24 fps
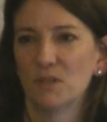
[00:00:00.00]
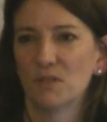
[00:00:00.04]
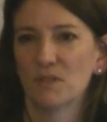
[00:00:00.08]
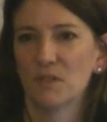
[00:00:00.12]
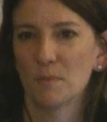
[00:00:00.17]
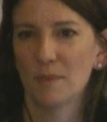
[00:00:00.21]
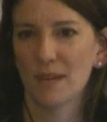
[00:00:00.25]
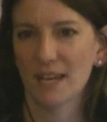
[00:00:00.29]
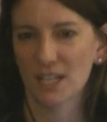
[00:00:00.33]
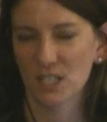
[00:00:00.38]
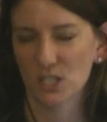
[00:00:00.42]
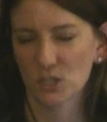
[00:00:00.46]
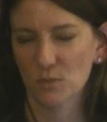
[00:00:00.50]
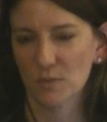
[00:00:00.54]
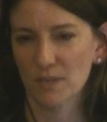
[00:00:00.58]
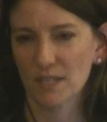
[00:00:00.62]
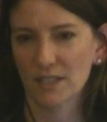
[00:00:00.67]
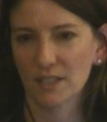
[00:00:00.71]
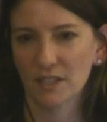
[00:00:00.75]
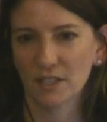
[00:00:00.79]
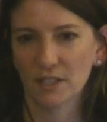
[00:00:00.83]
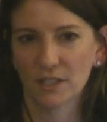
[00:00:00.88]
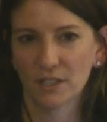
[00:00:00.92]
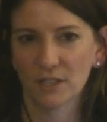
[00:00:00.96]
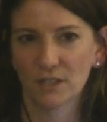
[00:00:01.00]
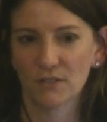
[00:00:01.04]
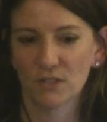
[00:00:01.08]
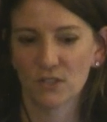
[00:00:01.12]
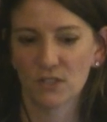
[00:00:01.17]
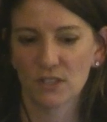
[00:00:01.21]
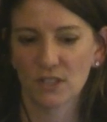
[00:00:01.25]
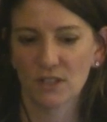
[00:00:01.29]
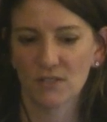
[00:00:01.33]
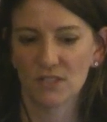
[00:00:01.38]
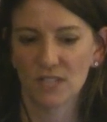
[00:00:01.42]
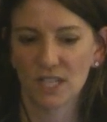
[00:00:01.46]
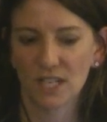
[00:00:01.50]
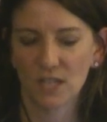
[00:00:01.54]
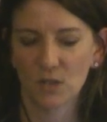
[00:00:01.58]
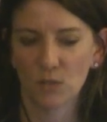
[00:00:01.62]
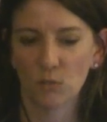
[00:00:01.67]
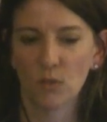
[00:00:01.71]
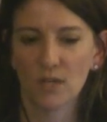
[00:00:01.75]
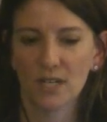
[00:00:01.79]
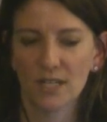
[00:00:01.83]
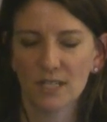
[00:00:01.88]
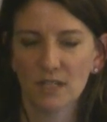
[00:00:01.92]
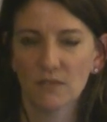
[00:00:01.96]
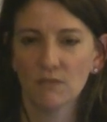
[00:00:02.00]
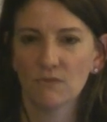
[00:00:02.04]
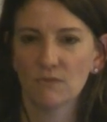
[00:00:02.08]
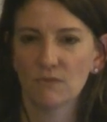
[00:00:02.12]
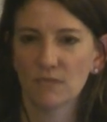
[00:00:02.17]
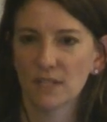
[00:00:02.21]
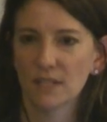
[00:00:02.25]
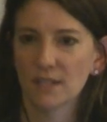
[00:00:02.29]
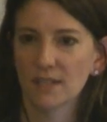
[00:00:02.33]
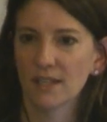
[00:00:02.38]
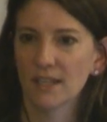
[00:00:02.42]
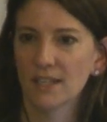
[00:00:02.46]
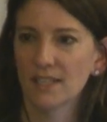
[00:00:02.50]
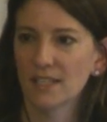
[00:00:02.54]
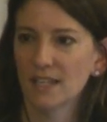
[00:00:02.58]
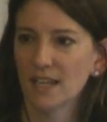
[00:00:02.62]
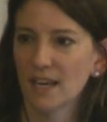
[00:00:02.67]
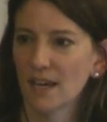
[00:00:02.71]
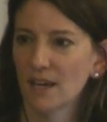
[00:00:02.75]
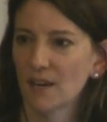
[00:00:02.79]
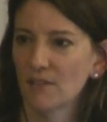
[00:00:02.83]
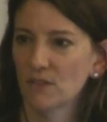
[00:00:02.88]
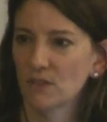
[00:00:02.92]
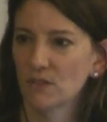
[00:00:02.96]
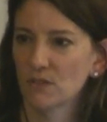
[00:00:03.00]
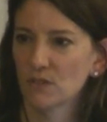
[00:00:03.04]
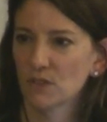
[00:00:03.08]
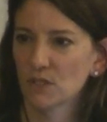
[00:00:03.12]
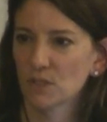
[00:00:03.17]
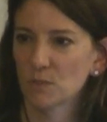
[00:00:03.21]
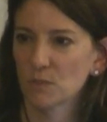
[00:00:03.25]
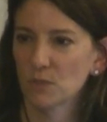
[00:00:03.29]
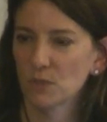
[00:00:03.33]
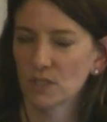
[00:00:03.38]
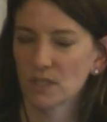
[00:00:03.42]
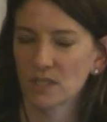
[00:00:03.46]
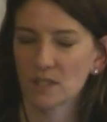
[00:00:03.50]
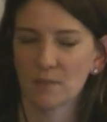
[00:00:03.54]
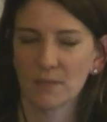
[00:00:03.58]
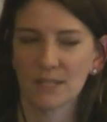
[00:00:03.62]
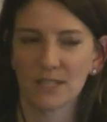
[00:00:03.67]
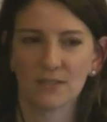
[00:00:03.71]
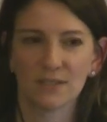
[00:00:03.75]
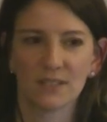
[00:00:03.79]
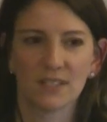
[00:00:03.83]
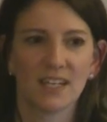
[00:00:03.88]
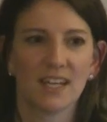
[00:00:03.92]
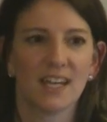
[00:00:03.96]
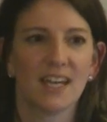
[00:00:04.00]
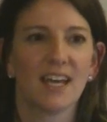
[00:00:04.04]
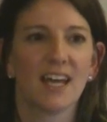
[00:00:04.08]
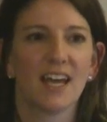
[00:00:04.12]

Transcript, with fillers: over the past week, little interviews I've done, what does it feel like to have your first book come out?